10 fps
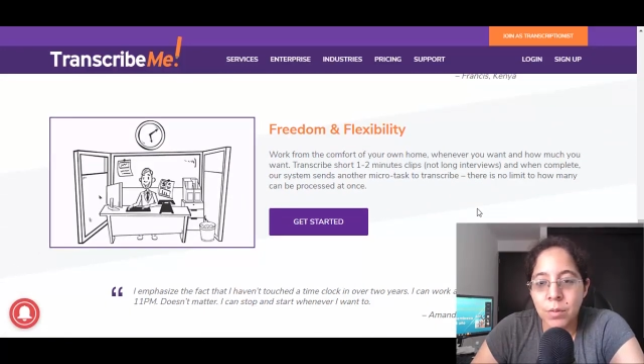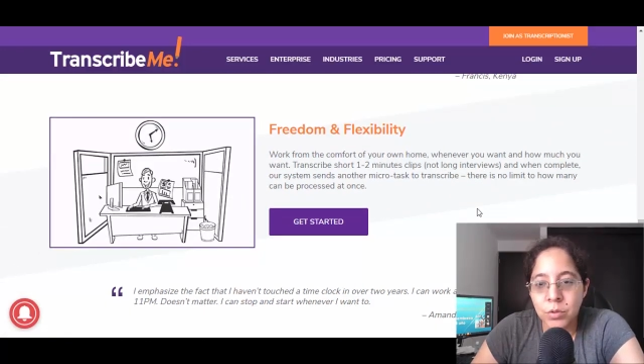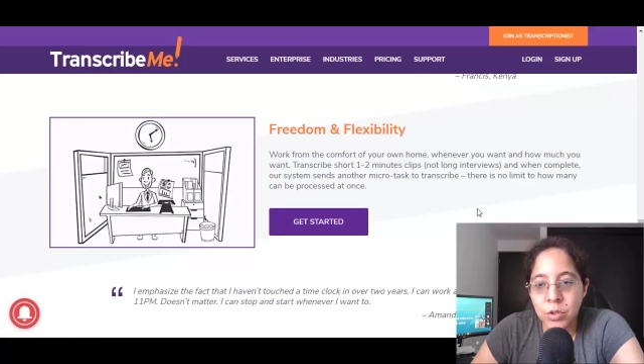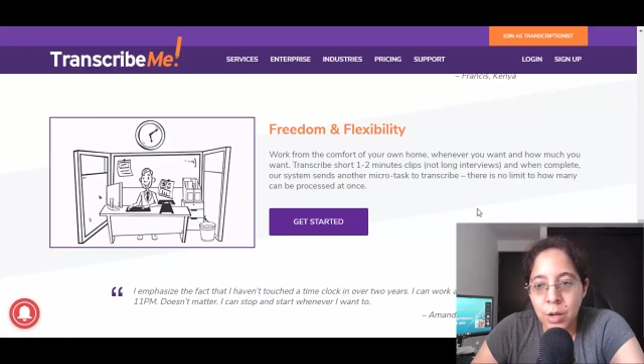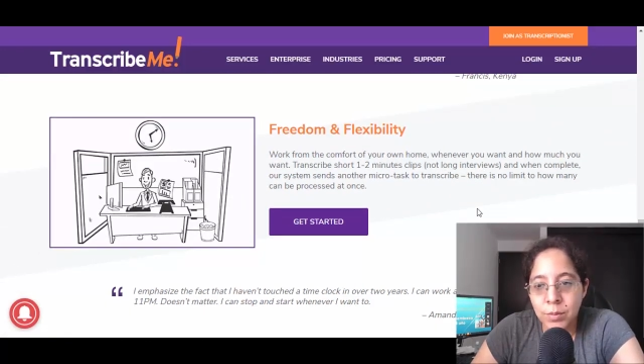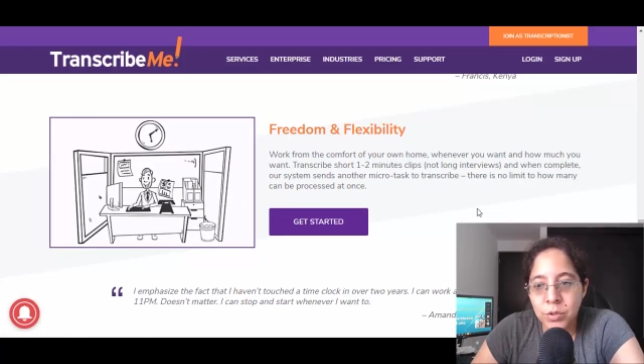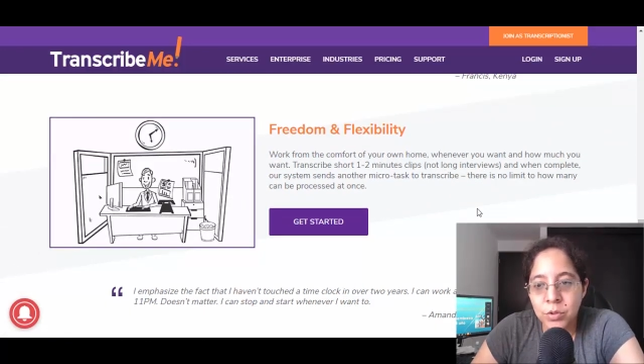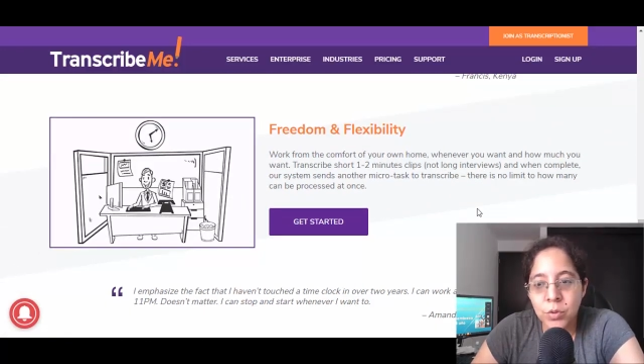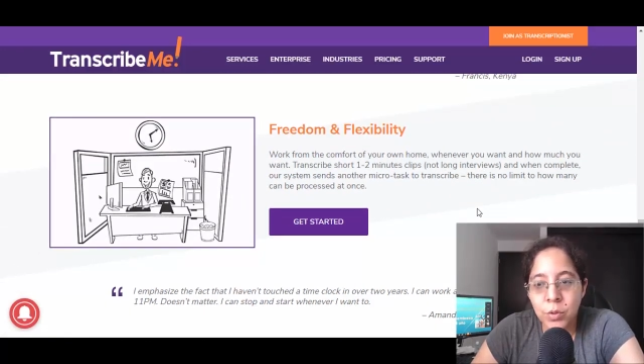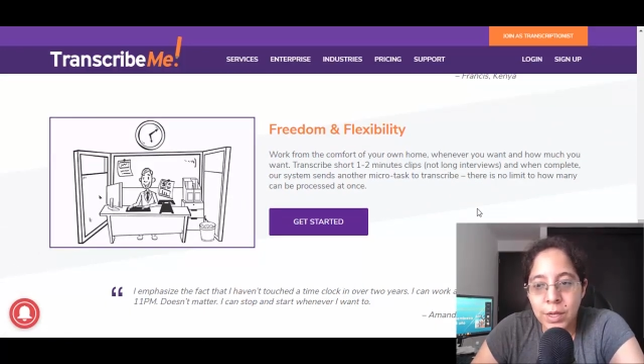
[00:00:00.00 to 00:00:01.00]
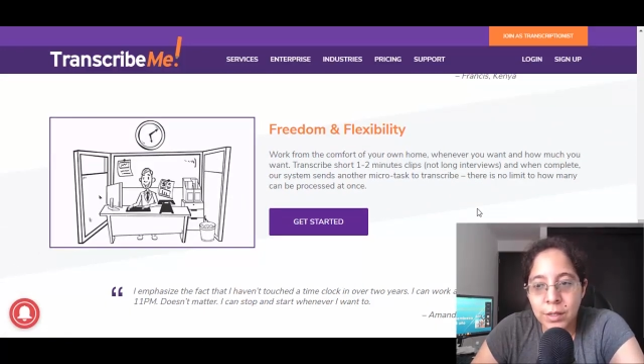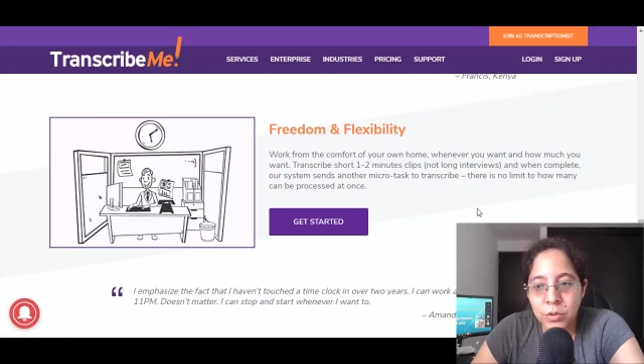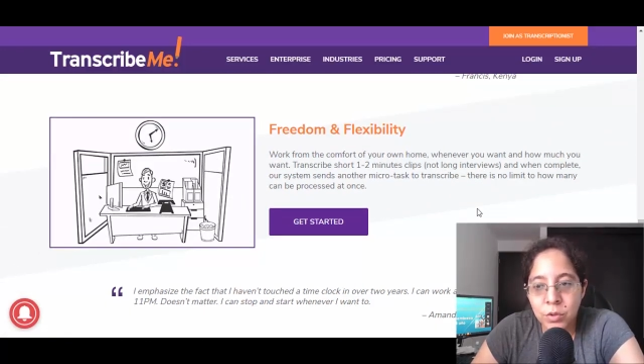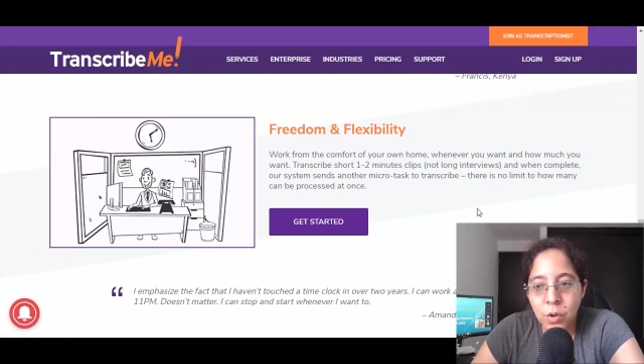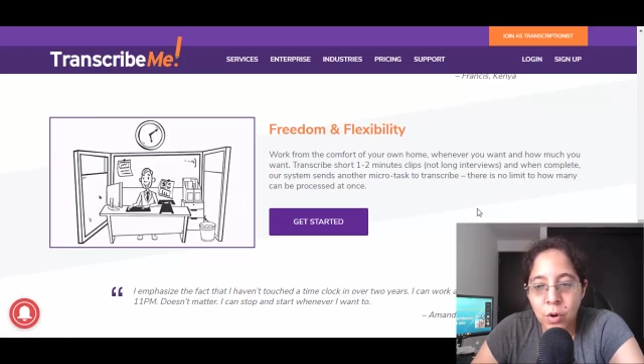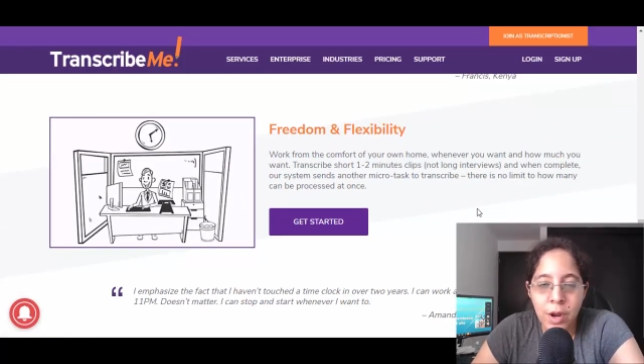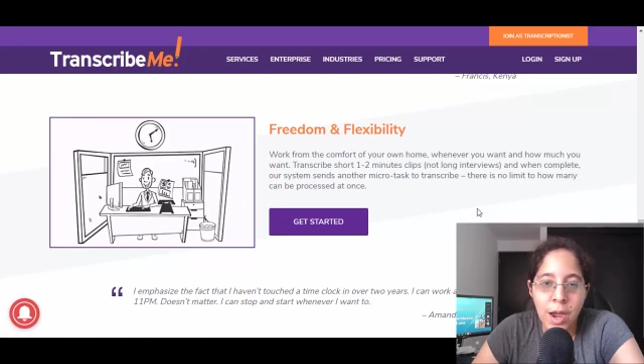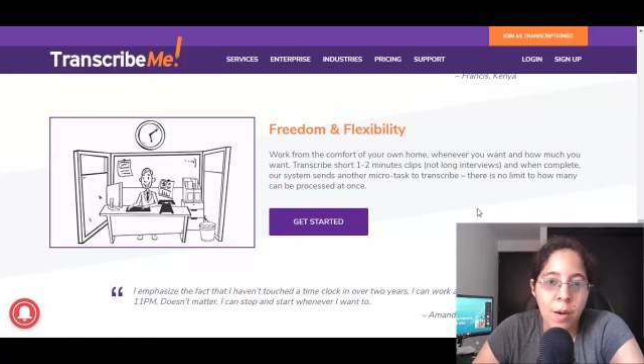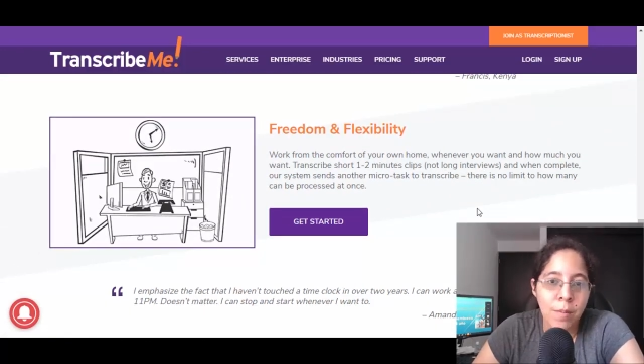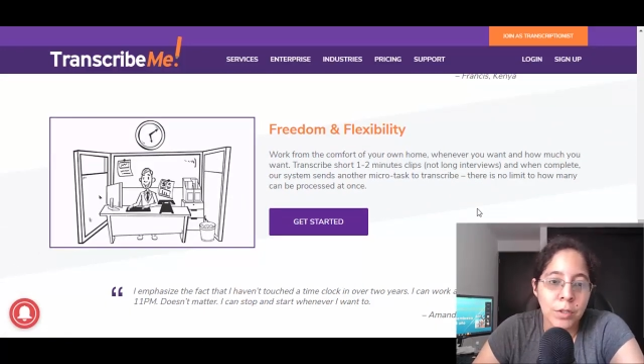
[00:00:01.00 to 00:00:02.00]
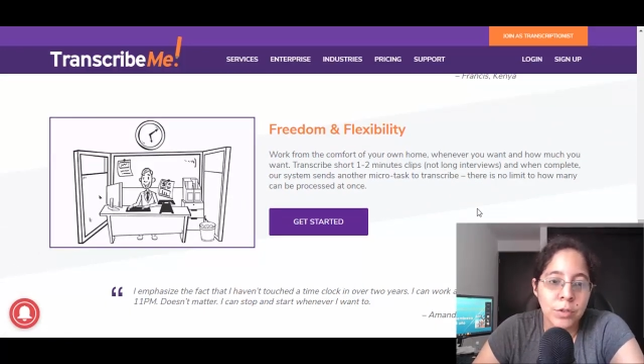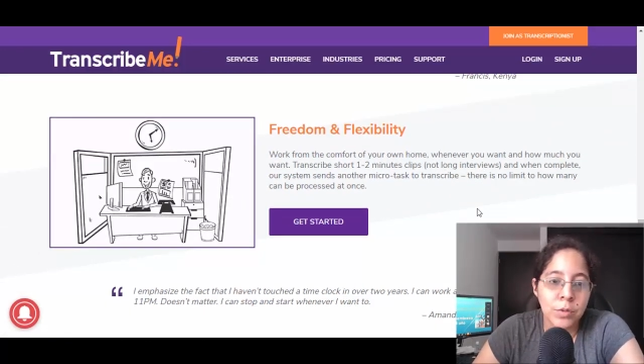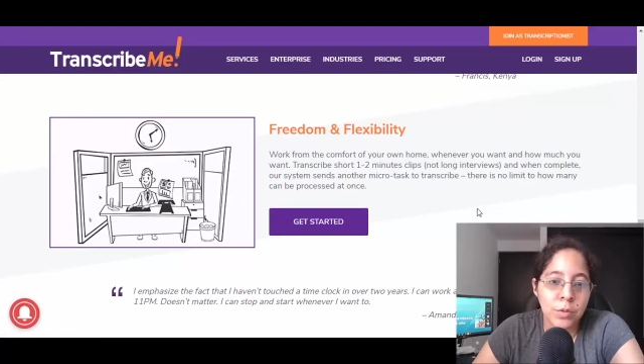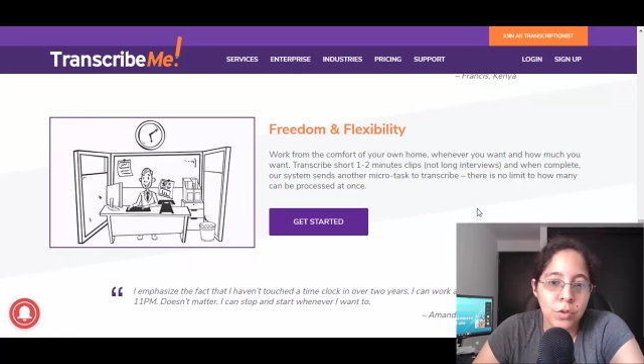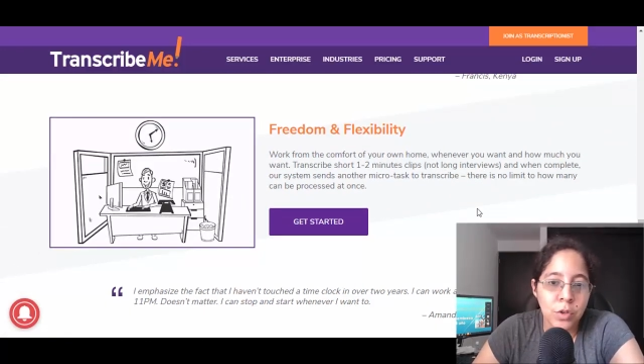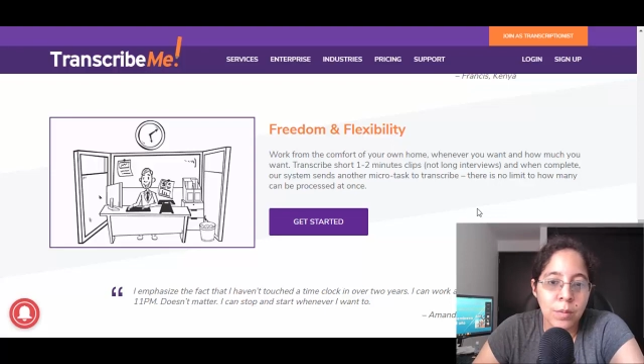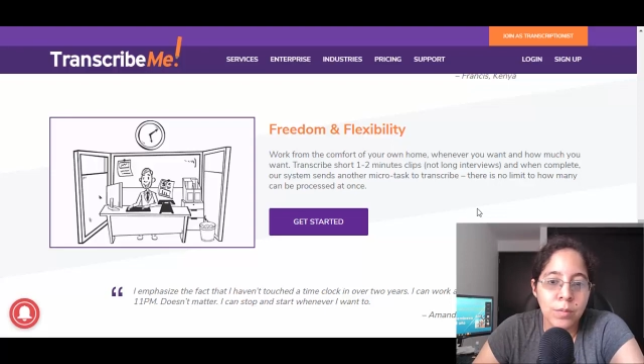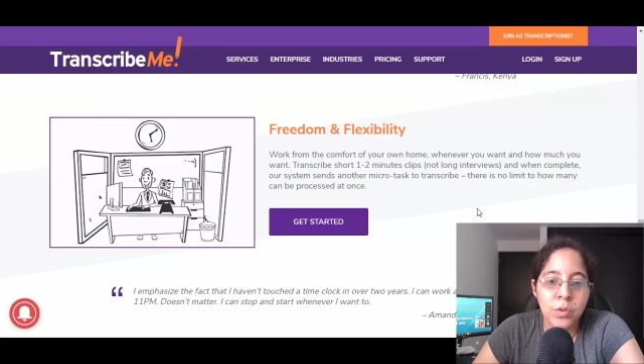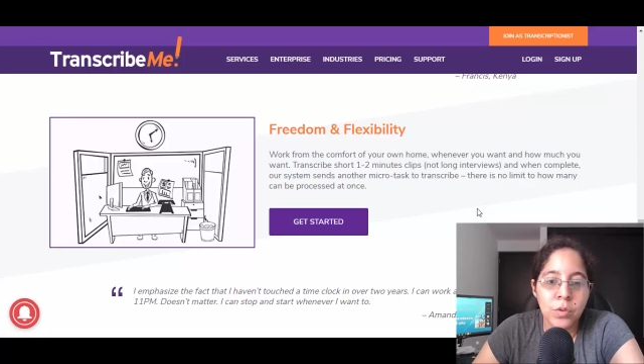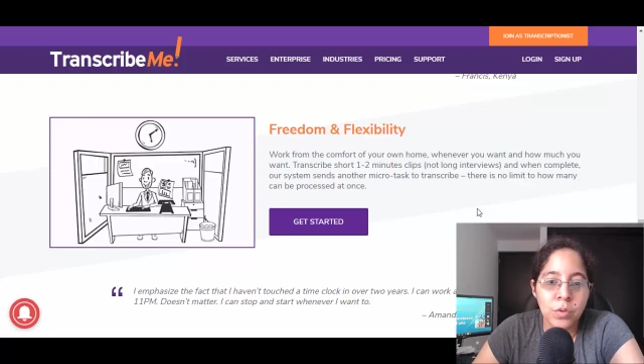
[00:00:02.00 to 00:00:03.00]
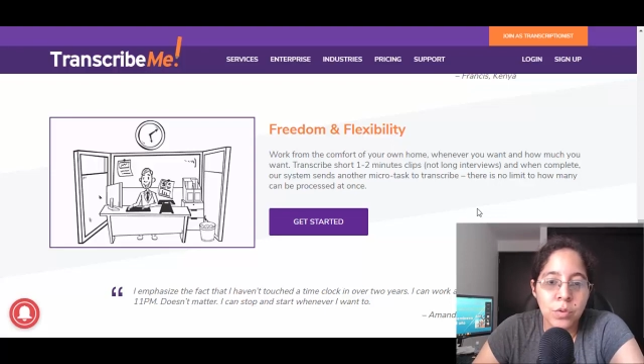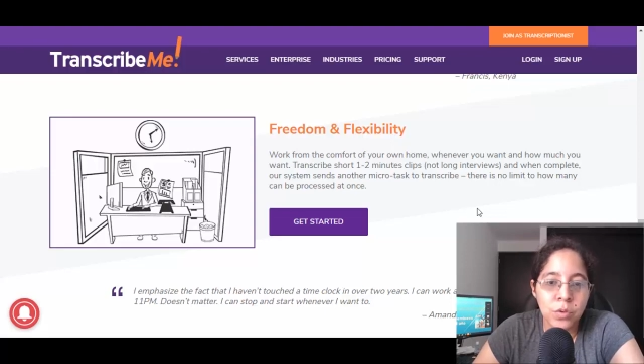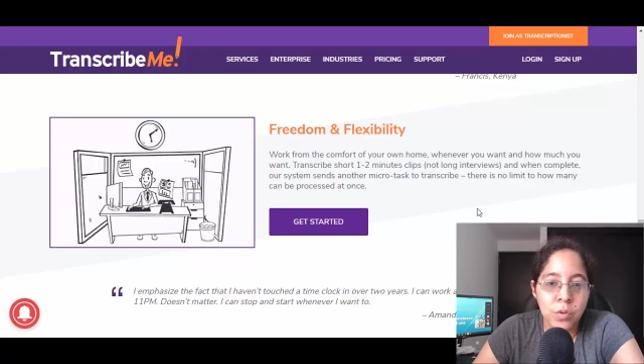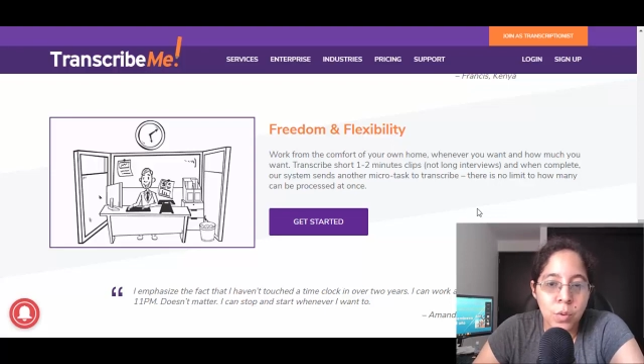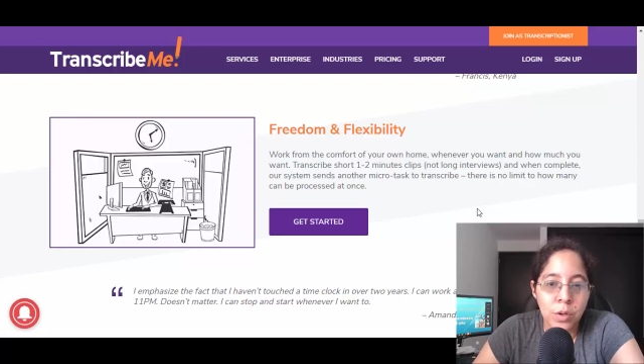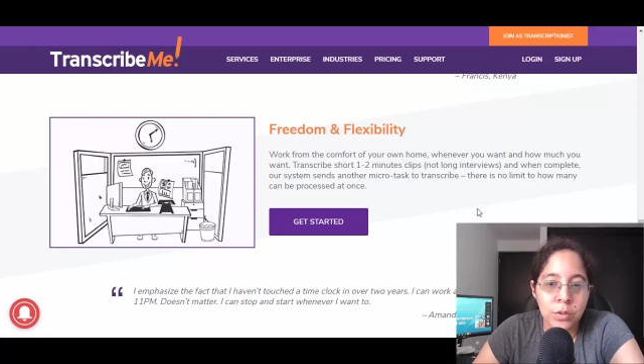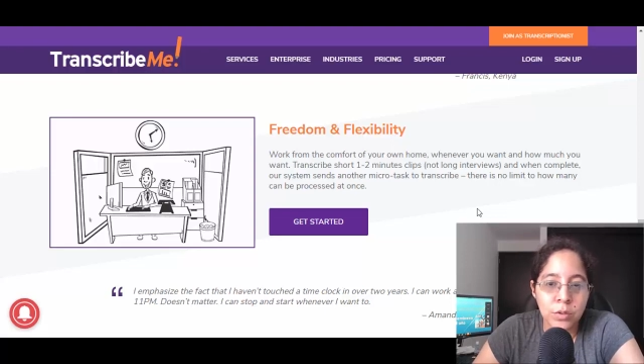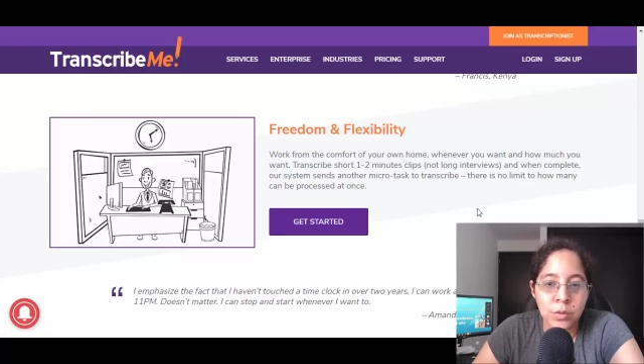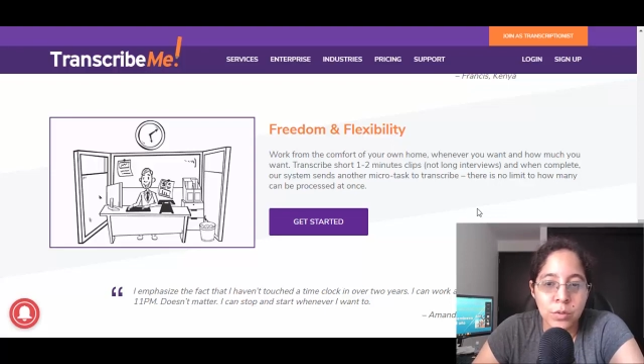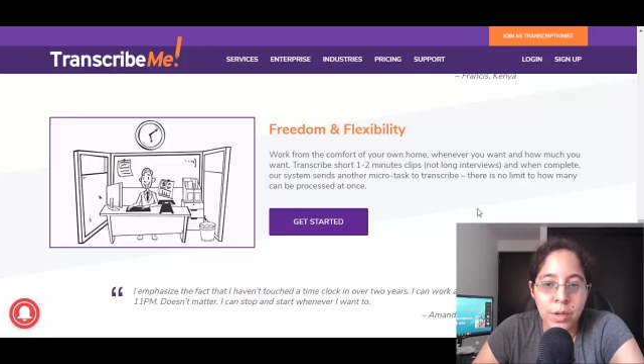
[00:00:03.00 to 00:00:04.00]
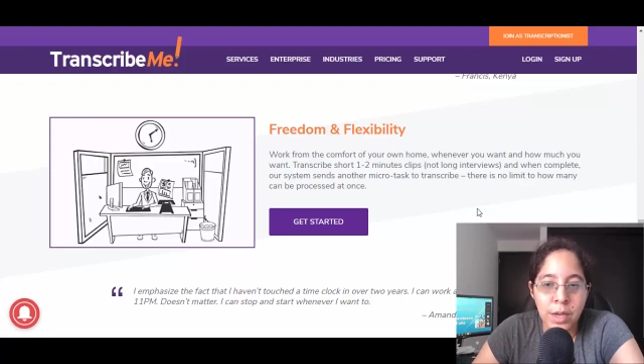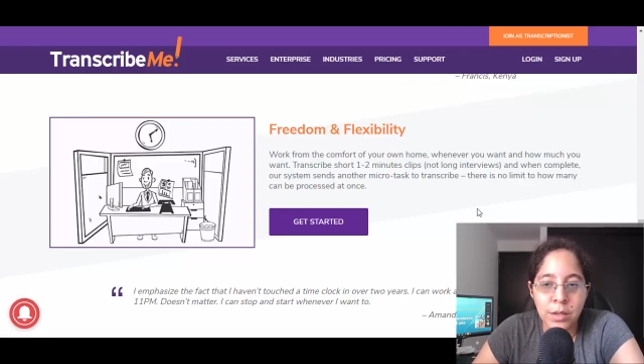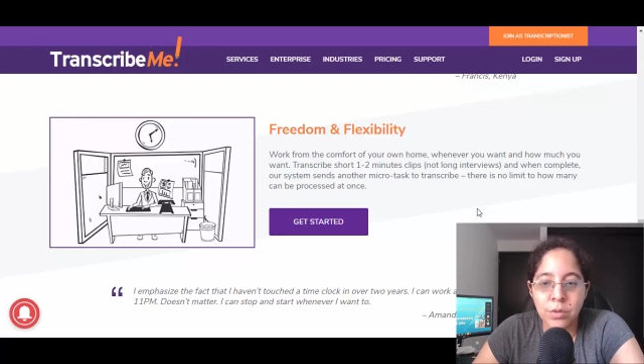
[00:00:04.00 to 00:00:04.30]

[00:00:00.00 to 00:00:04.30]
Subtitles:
jobs you can do or how much job you want to do, okay?